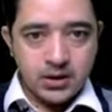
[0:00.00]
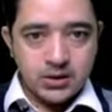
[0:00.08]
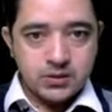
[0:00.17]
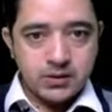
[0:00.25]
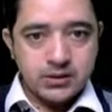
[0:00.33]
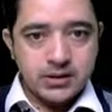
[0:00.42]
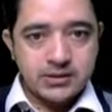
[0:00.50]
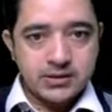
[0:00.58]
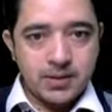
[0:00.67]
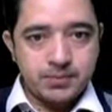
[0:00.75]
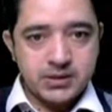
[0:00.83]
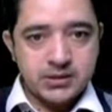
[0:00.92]
So there is a
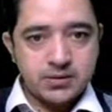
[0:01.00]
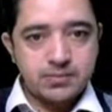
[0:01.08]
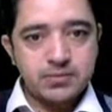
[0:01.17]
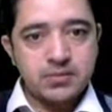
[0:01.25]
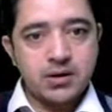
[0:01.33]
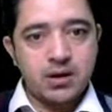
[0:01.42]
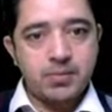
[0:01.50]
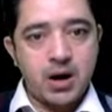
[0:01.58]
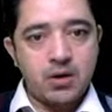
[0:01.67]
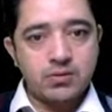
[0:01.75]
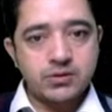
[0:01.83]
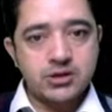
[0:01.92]
skepticism
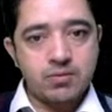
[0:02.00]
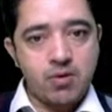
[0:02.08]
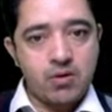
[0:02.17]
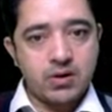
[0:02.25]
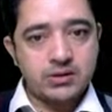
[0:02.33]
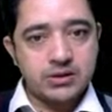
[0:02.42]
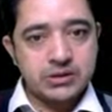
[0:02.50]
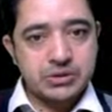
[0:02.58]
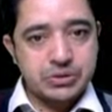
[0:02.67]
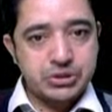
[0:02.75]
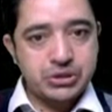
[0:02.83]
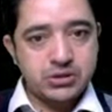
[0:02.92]
about democratic
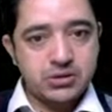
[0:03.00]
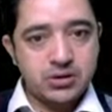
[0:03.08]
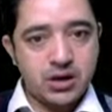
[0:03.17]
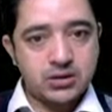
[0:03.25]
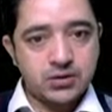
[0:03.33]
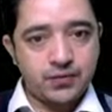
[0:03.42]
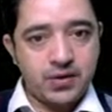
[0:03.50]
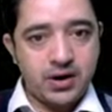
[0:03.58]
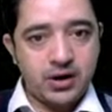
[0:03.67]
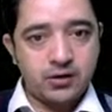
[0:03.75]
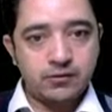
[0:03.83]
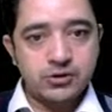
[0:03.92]
institution as the way
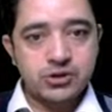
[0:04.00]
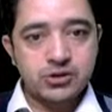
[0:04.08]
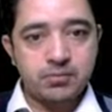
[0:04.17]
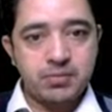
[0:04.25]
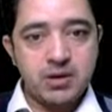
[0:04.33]
in which the